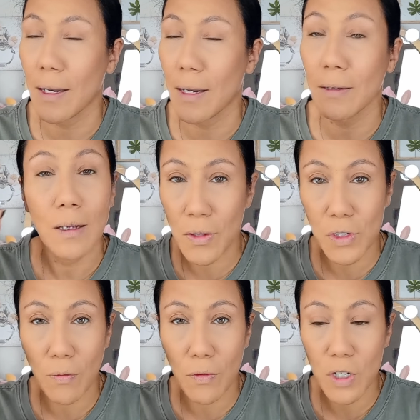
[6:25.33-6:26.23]
Get this off of
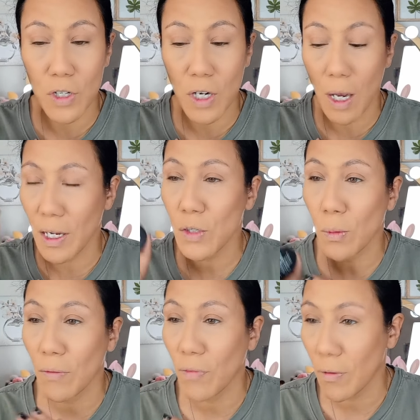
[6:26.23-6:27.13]
Shop Miss A. It's one of my
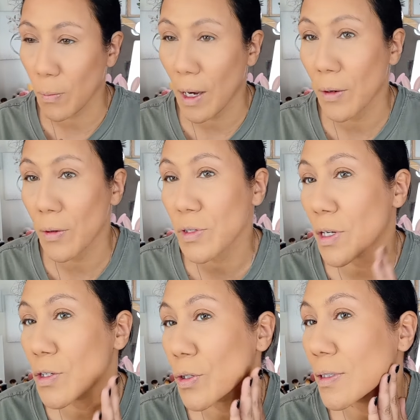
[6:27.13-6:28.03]
favorite powders. And as you
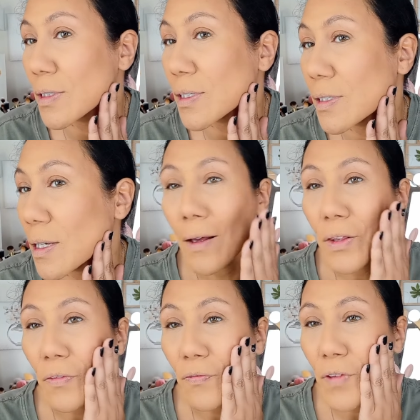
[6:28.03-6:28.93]
can see, the
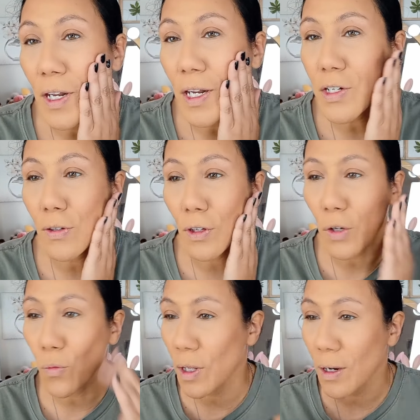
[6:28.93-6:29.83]
finish is looking
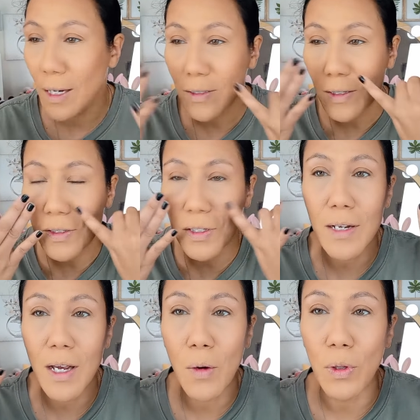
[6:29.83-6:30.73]
really nice. It's set down
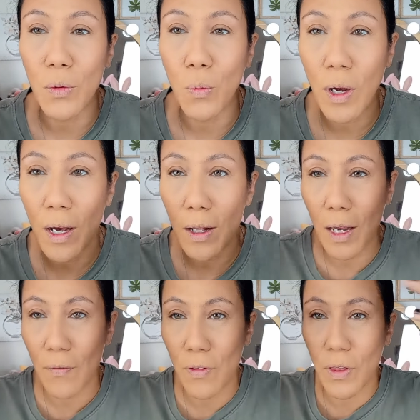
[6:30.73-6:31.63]
really well.
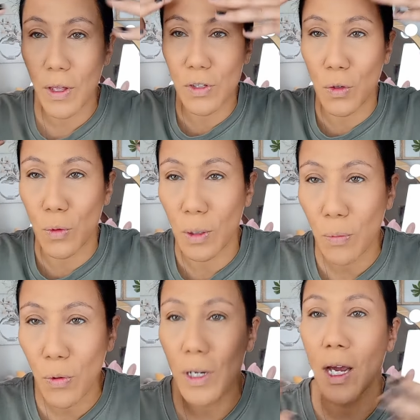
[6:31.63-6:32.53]
Everything is looking really
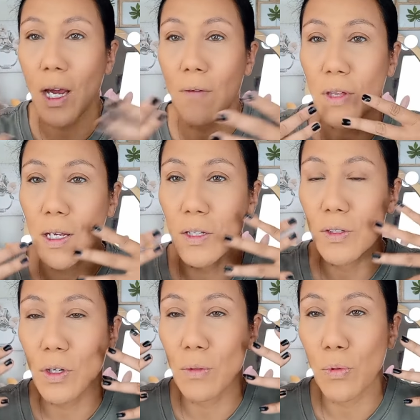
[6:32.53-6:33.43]
pretty. Everything is looking
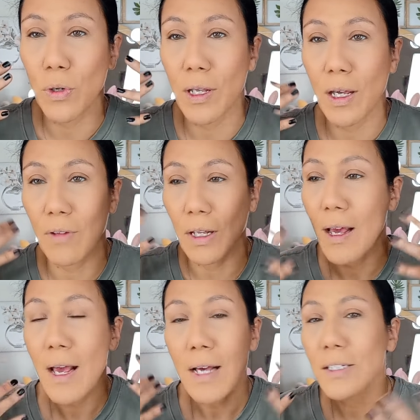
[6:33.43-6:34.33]
pretty, kind of like
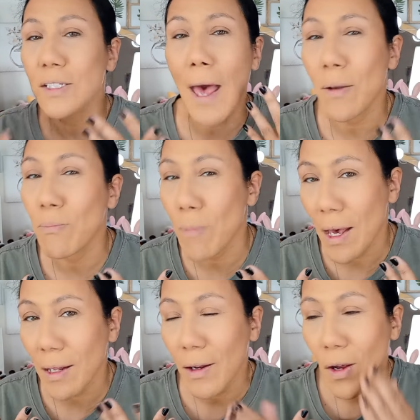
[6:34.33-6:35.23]
satin matte
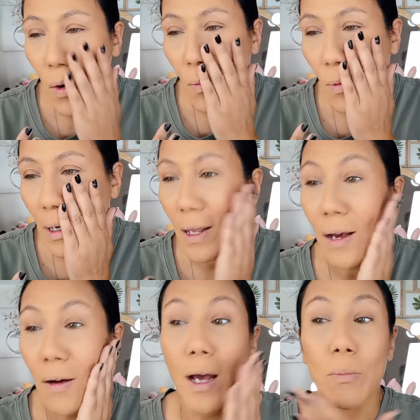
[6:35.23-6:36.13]
Right now,
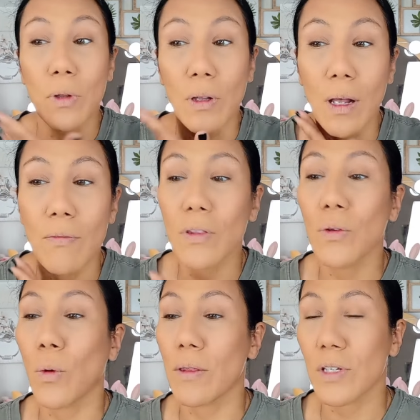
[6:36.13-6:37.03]
I'm loving the way
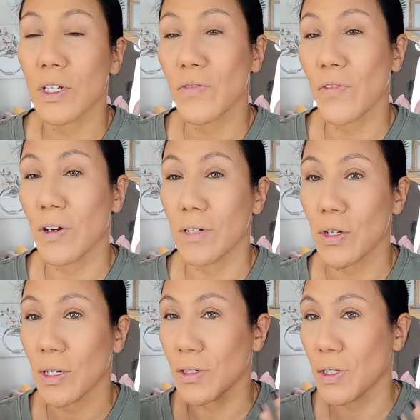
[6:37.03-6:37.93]
this foundation is
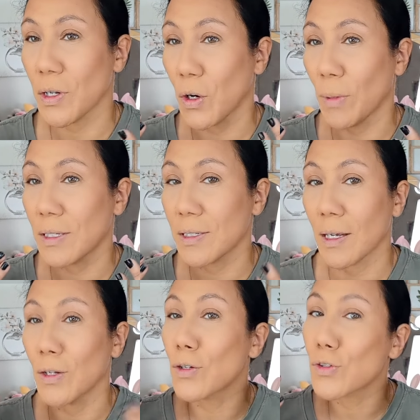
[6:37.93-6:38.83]
sitting on my
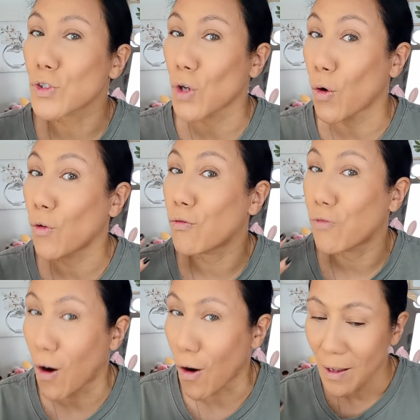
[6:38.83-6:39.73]
skin so
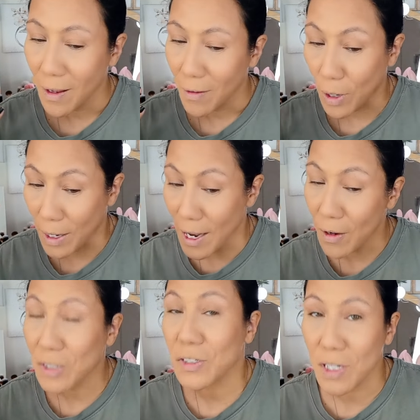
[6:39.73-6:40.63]
far. Right now, it's
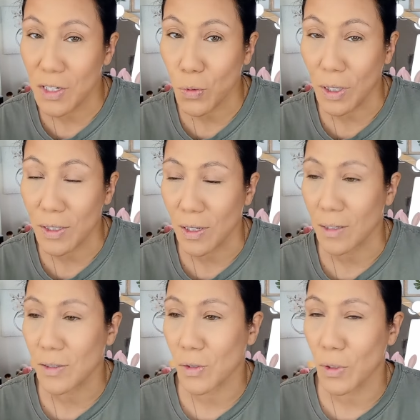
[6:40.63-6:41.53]
1026, so
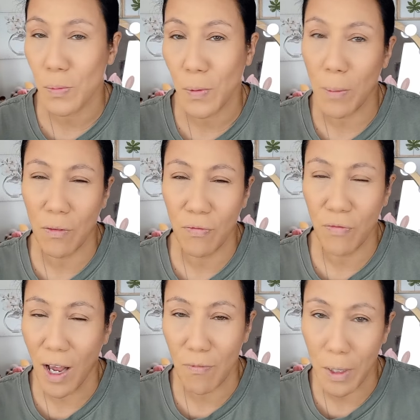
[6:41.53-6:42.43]
it's been about five
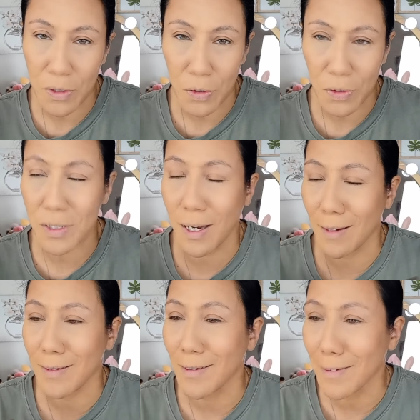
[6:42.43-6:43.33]
minutes you know, since I
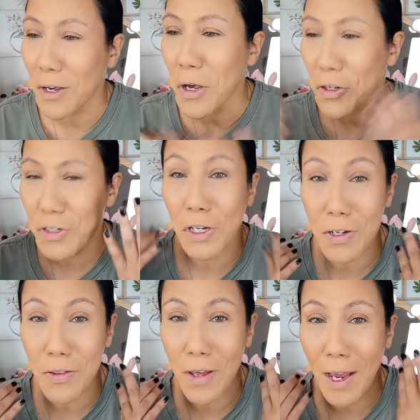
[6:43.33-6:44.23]
did since I did the
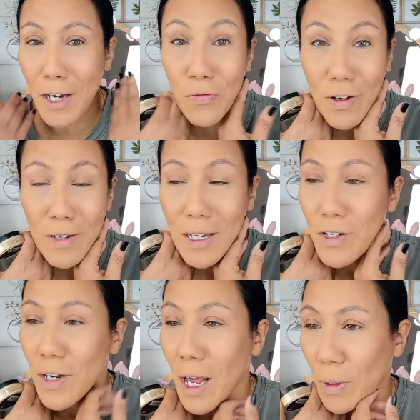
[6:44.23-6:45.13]
actual foundation
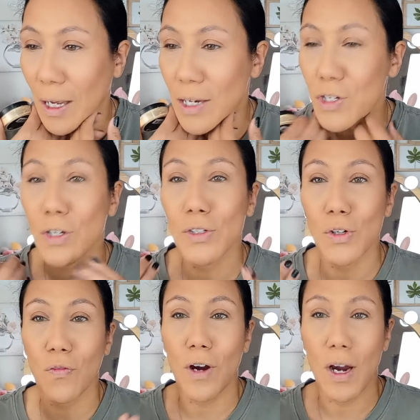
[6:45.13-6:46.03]
application, and so
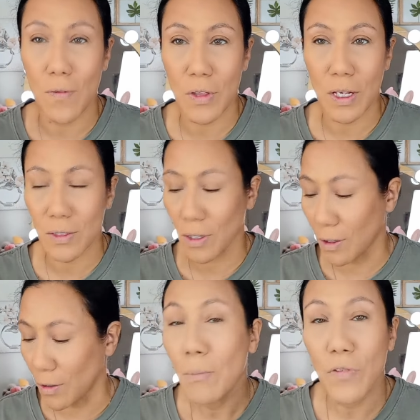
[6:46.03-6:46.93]
far everything is looking
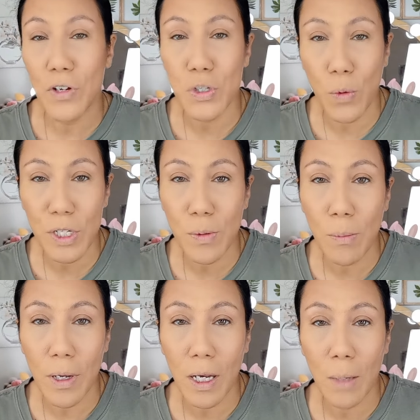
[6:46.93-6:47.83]
good. Finish the rest of my
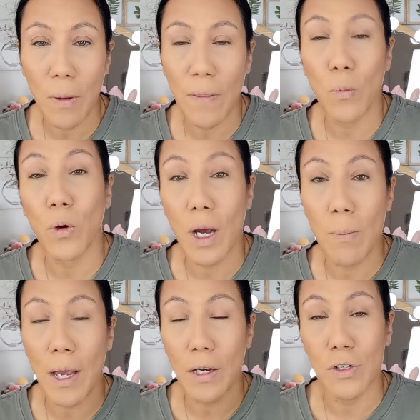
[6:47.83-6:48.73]
makeup, and then we'll come
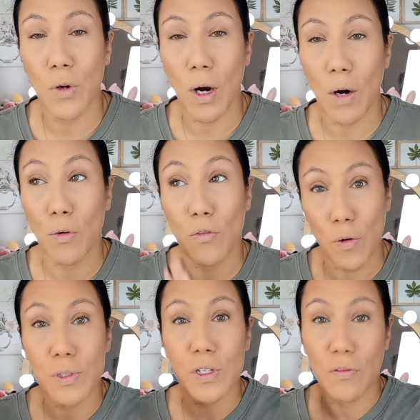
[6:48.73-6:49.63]
back and do our
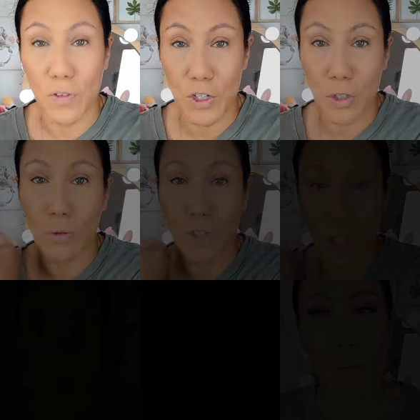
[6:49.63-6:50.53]
first official
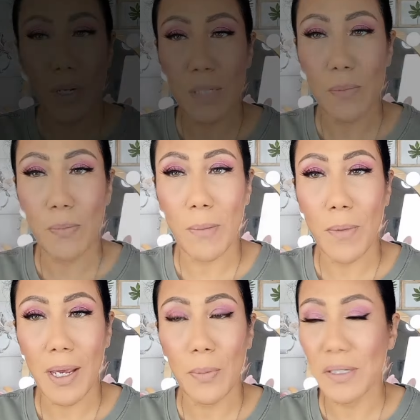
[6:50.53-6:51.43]
check-in. The rest of my
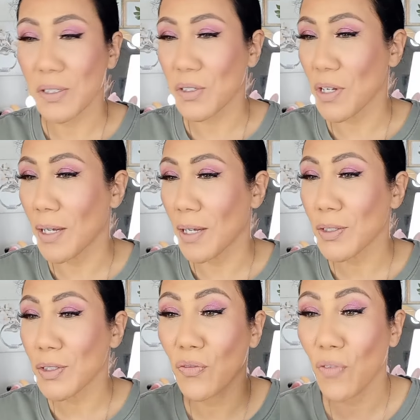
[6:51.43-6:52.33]
makeup is done.
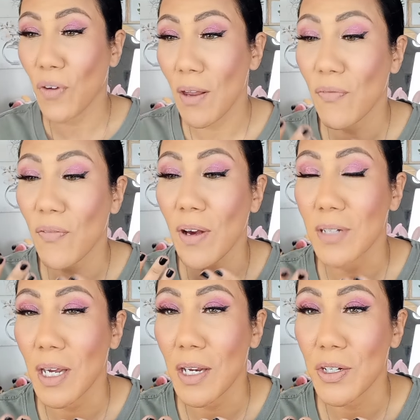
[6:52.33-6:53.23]
So far, the
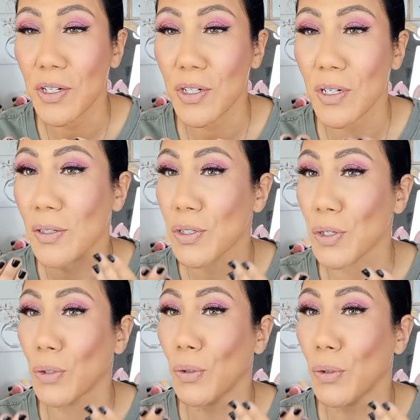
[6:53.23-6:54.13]
foundation is still
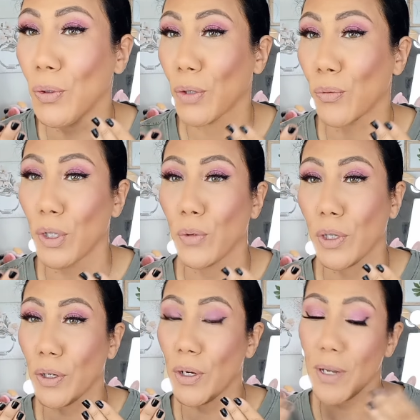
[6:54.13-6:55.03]
looking really, really
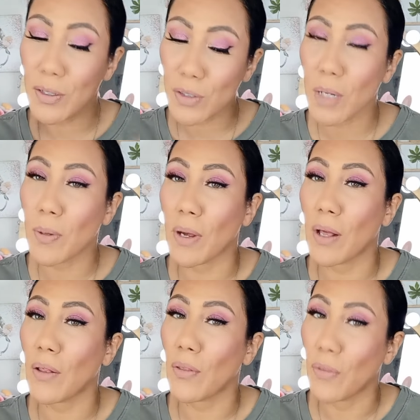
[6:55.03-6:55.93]
good. Now, it's only been
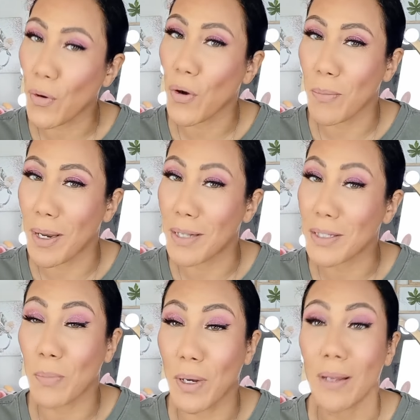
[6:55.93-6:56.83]
about 30 minutes,
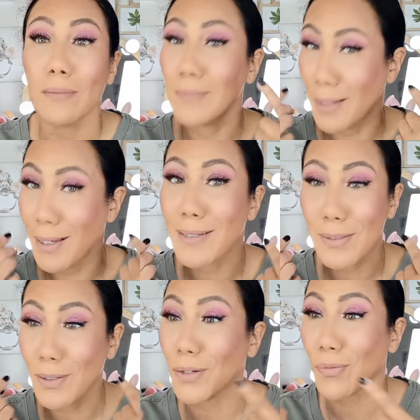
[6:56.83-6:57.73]
but
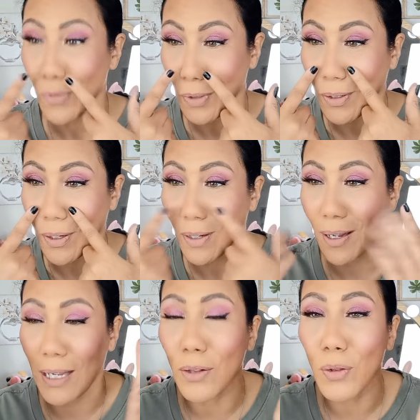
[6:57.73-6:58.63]
it's looking really good.
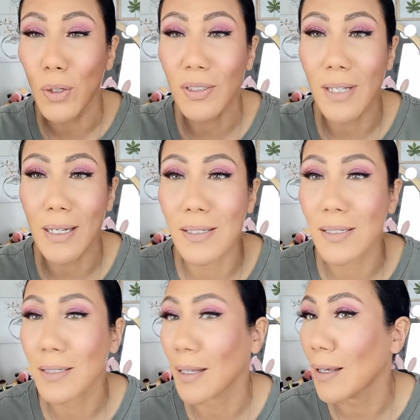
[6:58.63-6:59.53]
Like it looks like
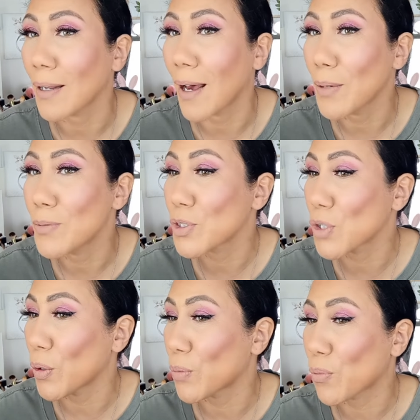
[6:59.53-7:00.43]
skin. I am
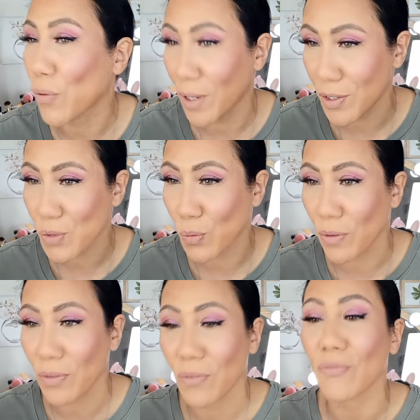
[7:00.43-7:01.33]
so impressed
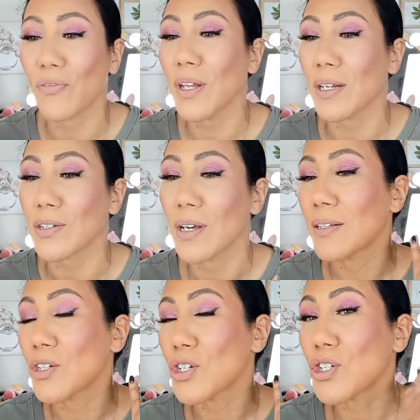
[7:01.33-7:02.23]
with the finish.
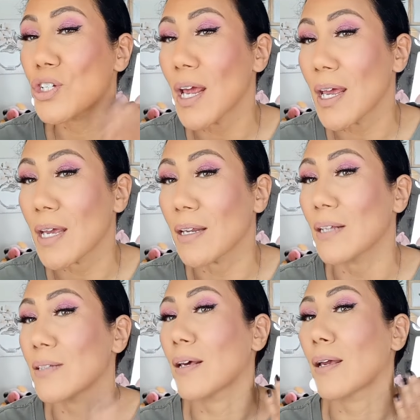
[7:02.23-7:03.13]
The shade
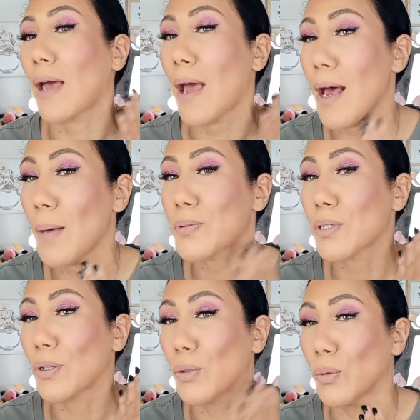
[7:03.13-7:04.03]
is like
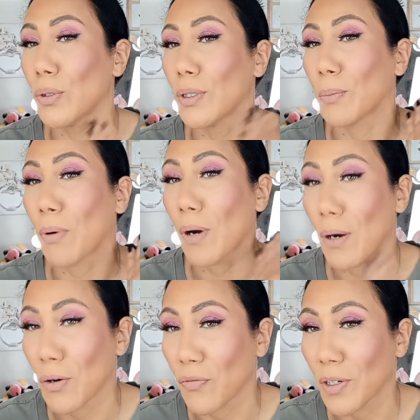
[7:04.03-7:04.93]
absolutely
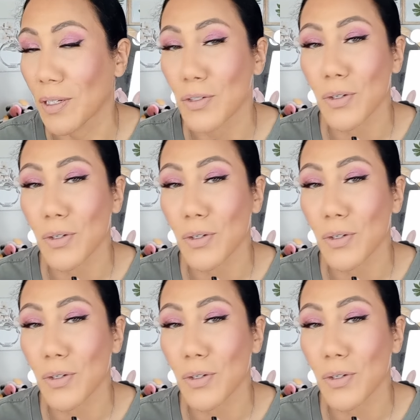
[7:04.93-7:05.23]
Perfect. As